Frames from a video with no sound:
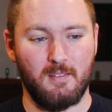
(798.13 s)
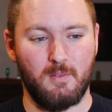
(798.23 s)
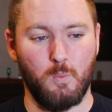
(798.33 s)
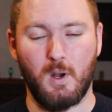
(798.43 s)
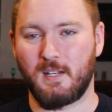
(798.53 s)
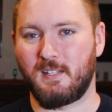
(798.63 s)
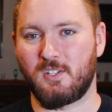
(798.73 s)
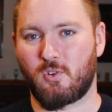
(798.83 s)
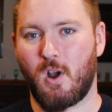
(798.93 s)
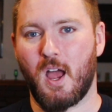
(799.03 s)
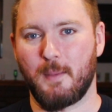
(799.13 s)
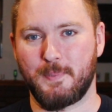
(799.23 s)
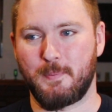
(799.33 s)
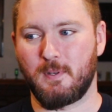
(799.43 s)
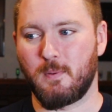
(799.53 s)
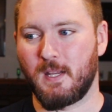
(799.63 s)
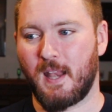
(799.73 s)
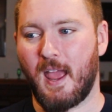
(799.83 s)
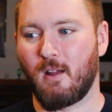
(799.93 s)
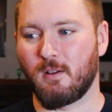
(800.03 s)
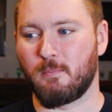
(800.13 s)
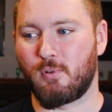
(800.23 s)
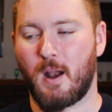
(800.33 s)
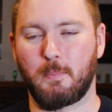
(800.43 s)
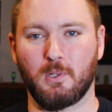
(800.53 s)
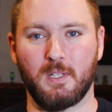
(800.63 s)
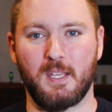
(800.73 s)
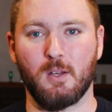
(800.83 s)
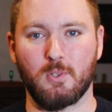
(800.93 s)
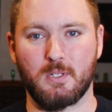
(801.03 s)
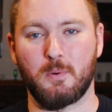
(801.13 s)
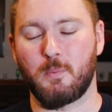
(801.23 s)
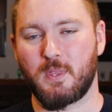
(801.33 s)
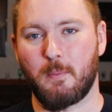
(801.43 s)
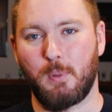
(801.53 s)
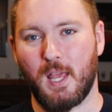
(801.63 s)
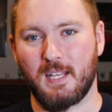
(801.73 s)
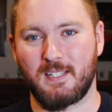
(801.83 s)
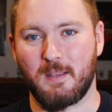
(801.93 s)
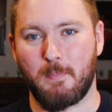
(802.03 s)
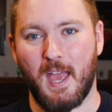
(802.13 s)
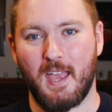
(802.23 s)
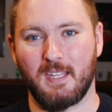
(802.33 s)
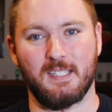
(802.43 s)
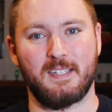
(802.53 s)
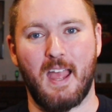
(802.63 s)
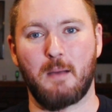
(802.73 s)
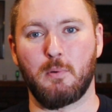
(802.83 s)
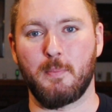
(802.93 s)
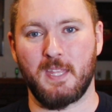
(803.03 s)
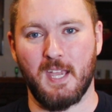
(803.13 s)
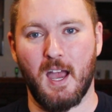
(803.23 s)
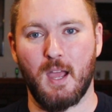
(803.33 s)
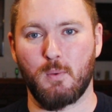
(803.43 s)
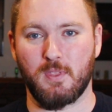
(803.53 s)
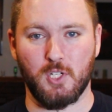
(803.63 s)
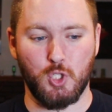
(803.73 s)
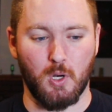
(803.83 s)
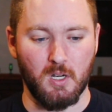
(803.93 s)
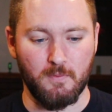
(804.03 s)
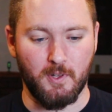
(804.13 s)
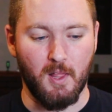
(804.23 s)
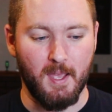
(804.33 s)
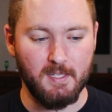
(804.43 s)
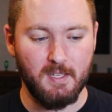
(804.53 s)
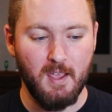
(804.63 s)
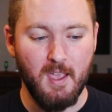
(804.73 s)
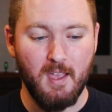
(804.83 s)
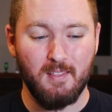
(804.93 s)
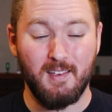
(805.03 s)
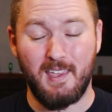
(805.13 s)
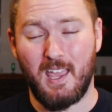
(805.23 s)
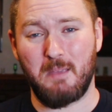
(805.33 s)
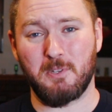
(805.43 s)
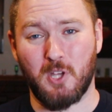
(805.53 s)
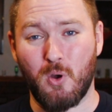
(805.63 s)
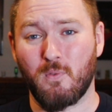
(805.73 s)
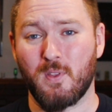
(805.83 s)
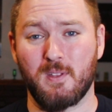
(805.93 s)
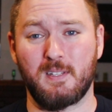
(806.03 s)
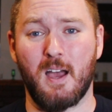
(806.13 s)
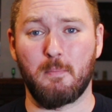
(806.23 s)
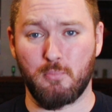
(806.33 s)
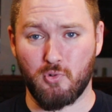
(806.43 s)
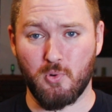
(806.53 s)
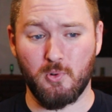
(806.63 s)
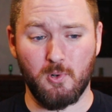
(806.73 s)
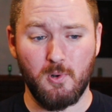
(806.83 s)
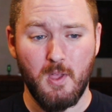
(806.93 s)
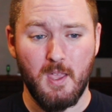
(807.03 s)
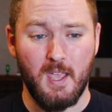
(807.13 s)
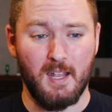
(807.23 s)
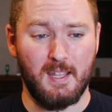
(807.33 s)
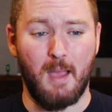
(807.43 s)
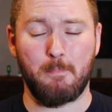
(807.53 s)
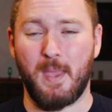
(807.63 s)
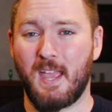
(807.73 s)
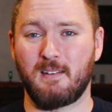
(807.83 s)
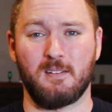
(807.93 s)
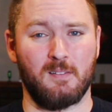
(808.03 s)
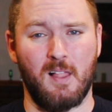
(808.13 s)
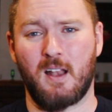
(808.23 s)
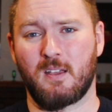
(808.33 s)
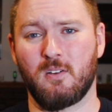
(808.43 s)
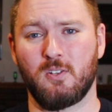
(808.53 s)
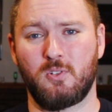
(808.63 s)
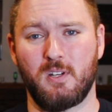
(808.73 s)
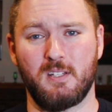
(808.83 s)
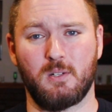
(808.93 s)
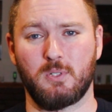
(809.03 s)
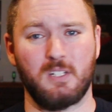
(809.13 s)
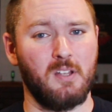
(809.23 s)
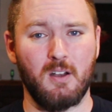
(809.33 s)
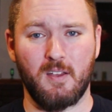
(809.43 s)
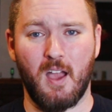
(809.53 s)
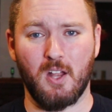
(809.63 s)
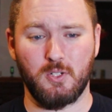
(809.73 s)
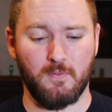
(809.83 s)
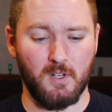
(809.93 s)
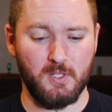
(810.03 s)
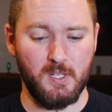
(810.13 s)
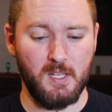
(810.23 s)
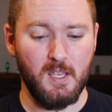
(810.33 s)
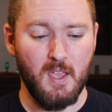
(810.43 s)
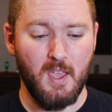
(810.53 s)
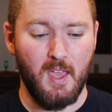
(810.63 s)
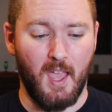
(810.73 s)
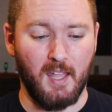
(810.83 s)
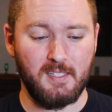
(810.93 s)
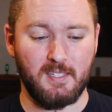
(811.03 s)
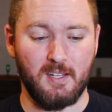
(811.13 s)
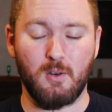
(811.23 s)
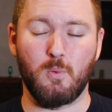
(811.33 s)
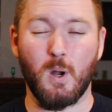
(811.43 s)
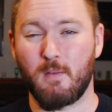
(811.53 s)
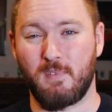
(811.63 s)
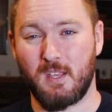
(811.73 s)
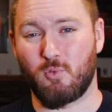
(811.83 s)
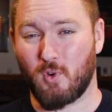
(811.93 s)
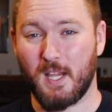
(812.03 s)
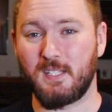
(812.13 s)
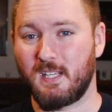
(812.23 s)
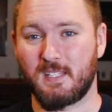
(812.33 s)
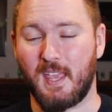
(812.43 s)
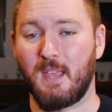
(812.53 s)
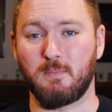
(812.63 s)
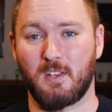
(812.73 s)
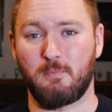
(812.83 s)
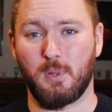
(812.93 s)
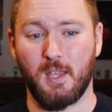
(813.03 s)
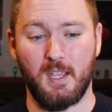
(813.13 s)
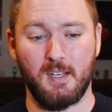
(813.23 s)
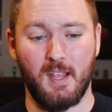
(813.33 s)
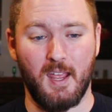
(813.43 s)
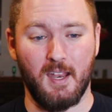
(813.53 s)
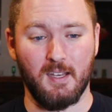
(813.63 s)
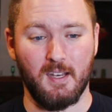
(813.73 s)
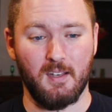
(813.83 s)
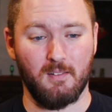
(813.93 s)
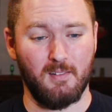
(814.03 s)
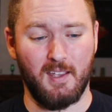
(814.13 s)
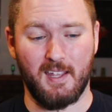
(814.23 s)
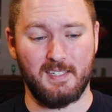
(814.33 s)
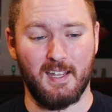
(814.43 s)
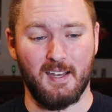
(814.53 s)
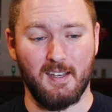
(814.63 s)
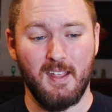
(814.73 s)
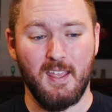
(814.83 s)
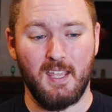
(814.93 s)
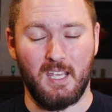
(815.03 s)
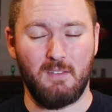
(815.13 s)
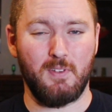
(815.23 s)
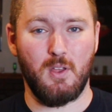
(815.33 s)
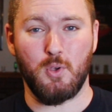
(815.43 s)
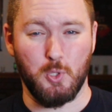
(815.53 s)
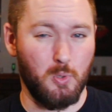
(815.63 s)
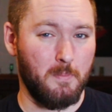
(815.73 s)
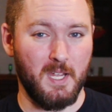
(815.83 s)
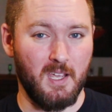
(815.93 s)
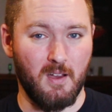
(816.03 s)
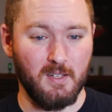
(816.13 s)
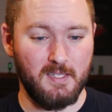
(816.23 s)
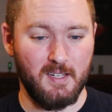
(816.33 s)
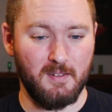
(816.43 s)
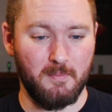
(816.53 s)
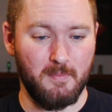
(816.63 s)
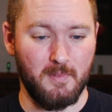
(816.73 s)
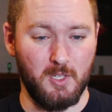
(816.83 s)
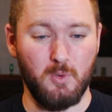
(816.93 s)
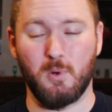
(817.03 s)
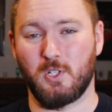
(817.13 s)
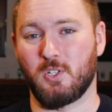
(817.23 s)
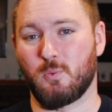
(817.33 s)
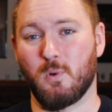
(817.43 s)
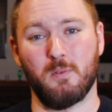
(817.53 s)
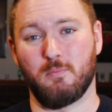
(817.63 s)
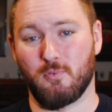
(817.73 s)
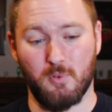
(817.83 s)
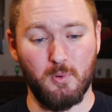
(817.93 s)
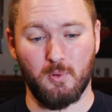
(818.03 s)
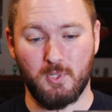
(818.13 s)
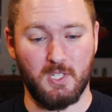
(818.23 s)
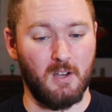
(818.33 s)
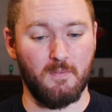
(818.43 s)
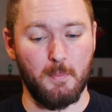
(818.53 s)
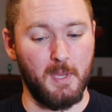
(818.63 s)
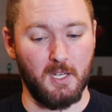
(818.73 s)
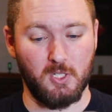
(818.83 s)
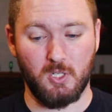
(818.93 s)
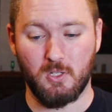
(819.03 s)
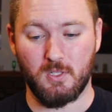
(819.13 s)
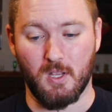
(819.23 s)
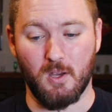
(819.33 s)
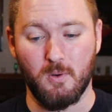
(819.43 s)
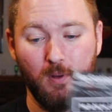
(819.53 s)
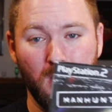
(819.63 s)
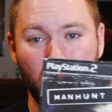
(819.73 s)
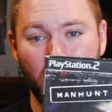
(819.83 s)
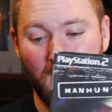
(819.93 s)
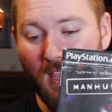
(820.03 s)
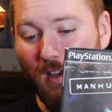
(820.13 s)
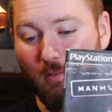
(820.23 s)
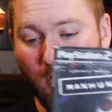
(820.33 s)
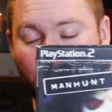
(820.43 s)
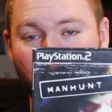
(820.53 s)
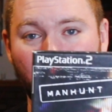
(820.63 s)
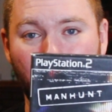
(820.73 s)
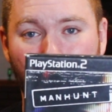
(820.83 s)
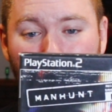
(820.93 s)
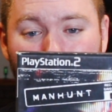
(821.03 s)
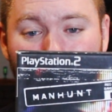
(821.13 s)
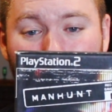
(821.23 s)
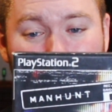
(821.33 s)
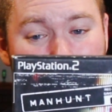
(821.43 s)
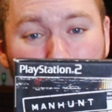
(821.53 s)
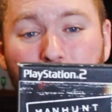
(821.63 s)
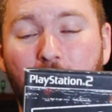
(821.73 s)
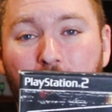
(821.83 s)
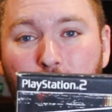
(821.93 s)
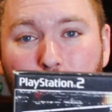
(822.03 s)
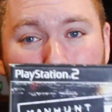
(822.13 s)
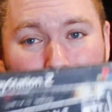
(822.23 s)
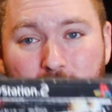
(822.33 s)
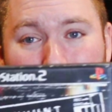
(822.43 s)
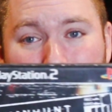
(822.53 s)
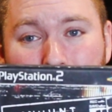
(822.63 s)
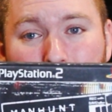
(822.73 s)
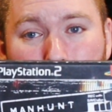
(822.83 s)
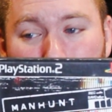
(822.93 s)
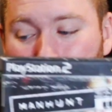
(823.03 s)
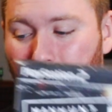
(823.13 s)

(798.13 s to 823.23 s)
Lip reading: what it describes between how to properly kill someone with a plastic bag and stab them in the eye with a shard of glass. The game is over-the-top brutal. It got banned in a lot of countries. There was a ton of controversy. It's still one of the craziest games I've played, and like I said, even though you're being hunted, you are just one brutal son of a bitch. So, yeah, really, it's a good game, but it's disturbing.